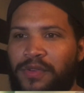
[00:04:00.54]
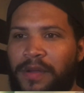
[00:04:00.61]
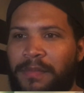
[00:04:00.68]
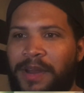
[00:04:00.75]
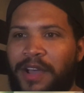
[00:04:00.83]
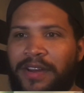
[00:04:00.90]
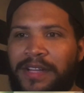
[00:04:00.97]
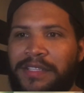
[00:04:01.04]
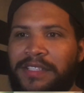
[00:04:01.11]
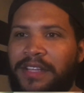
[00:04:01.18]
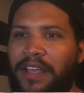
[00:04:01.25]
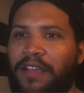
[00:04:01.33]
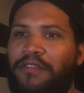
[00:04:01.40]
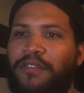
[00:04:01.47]
to, I'm not gonna
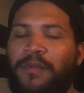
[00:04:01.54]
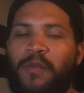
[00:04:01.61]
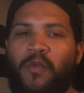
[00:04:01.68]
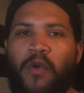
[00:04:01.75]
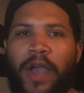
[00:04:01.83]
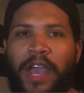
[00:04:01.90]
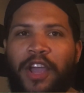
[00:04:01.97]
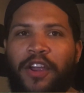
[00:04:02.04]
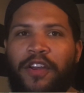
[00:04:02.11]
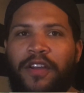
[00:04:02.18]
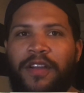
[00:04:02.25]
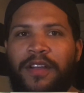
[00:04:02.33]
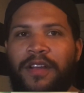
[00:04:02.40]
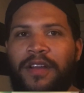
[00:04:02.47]
say from
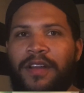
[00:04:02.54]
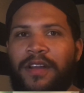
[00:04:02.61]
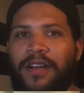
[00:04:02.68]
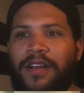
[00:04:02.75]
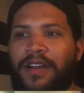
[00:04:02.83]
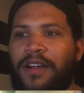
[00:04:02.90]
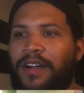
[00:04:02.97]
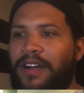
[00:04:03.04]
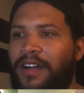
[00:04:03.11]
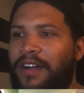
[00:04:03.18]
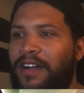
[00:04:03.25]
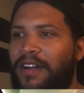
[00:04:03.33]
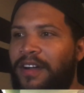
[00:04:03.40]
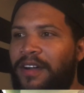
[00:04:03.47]
where,
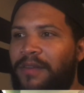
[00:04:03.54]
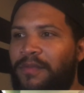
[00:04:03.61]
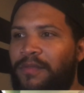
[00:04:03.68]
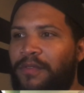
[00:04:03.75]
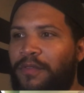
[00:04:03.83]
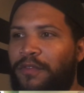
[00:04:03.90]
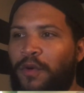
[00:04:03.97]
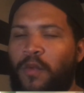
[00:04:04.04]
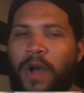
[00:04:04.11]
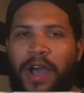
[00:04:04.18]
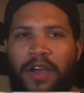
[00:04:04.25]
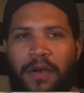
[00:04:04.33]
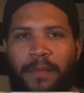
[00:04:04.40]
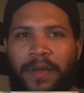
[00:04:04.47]
uh, for
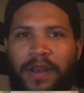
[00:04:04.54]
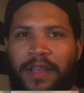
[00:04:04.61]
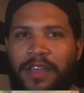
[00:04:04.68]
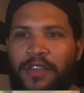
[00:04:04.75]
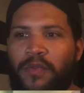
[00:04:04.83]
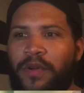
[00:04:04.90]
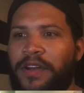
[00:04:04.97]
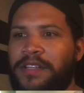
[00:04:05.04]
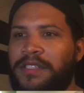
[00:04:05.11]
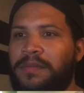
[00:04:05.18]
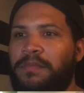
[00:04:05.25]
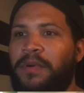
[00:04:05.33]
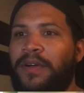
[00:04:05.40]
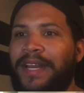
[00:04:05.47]
what company he
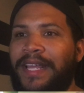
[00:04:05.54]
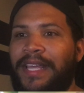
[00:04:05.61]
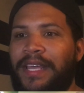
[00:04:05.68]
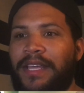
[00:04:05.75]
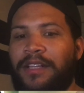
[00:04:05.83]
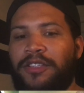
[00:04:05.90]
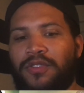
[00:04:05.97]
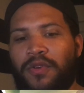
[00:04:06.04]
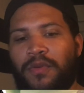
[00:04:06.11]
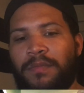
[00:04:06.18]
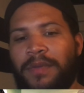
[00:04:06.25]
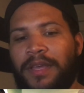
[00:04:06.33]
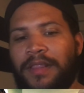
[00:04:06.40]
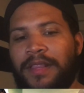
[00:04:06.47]
works, but he
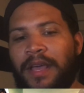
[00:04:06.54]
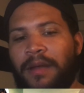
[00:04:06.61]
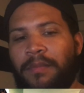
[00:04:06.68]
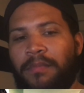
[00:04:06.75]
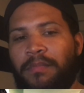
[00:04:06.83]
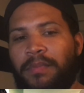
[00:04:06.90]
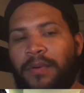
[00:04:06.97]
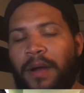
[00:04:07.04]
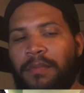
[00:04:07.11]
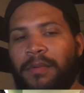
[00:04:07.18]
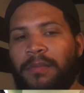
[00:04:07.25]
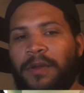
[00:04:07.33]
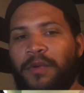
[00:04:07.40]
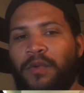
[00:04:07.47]
told me that
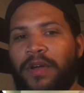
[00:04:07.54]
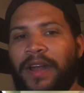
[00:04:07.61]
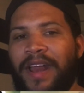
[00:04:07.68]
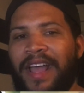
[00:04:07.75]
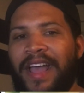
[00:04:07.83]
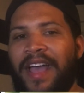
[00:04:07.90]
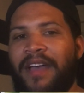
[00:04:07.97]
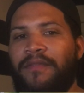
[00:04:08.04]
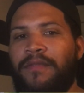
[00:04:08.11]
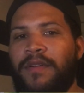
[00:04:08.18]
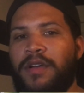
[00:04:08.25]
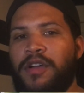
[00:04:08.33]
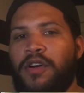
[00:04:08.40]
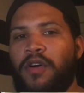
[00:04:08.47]
probably we're gonna have
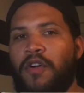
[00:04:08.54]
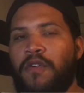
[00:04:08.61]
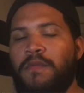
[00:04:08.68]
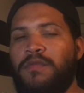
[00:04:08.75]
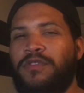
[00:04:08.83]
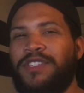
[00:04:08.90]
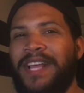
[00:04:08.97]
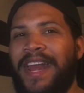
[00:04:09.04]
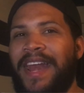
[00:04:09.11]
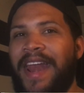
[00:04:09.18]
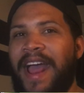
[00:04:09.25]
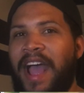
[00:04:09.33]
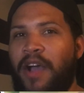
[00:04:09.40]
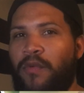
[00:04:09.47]
almost
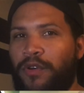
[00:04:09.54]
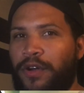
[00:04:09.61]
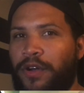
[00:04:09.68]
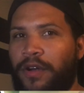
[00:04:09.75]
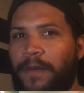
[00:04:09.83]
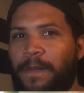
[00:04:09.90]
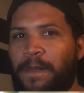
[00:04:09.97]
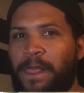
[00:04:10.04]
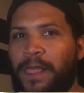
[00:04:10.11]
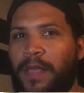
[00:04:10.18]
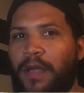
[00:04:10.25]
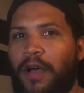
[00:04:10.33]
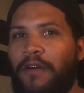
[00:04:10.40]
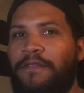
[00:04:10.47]
an hour
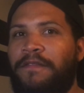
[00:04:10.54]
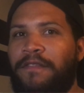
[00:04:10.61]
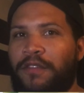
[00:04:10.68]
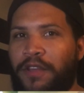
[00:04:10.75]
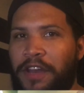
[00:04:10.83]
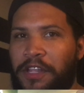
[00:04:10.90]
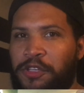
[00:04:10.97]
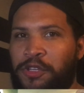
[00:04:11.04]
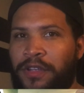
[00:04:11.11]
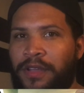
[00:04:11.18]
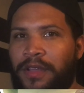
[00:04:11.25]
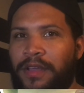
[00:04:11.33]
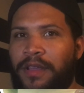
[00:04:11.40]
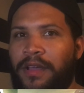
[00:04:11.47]
of footage
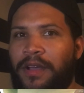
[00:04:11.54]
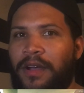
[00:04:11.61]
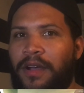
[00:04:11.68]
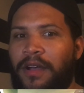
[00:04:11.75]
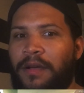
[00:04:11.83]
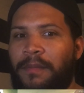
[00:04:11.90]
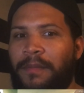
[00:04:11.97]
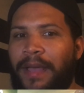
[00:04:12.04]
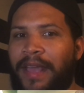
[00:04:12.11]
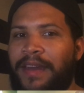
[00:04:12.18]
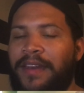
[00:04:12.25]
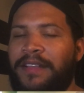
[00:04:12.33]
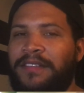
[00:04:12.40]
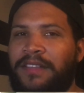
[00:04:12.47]
um,
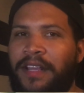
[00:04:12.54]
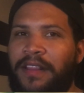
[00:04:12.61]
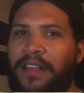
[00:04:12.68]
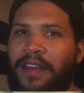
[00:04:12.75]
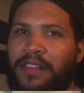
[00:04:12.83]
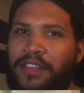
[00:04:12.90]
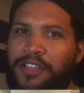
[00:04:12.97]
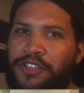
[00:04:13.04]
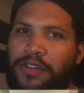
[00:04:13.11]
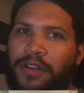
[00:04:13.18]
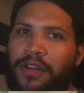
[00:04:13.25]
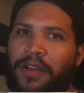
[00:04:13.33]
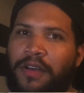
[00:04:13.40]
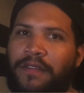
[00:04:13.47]
in the standard
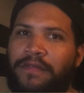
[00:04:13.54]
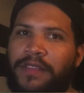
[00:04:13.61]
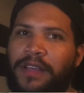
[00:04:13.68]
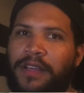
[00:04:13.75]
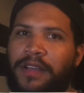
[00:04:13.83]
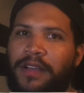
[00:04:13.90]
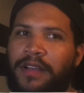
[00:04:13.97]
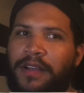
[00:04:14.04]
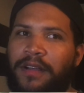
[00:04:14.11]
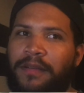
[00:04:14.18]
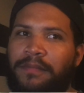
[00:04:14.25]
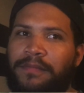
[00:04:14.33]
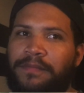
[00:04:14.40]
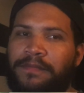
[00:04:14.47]
edition of the uh,